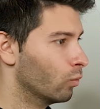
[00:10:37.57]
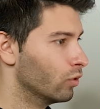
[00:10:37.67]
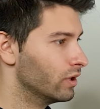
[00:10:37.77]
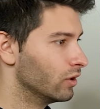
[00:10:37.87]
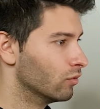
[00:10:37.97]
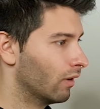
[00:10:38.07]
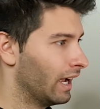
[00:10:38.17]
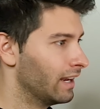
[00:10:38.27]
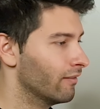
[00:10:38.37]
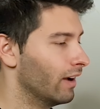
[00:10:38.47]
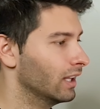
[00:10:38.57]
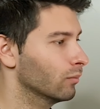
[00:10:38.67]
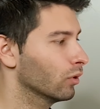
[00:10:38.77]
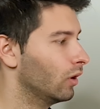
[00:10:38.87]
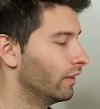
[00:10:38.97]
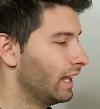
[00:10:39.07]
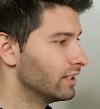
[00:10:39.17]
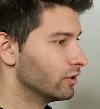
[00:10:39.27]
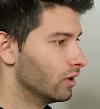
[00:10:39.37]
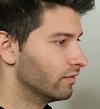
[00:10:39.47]
wood grain available on
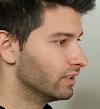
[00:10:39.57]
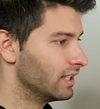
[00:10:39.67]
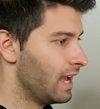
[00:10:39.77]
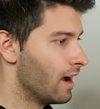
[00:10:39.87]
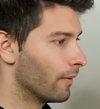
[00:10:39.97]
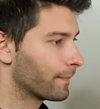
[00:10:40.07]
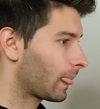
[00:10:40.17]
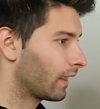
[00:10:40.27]
that surface now.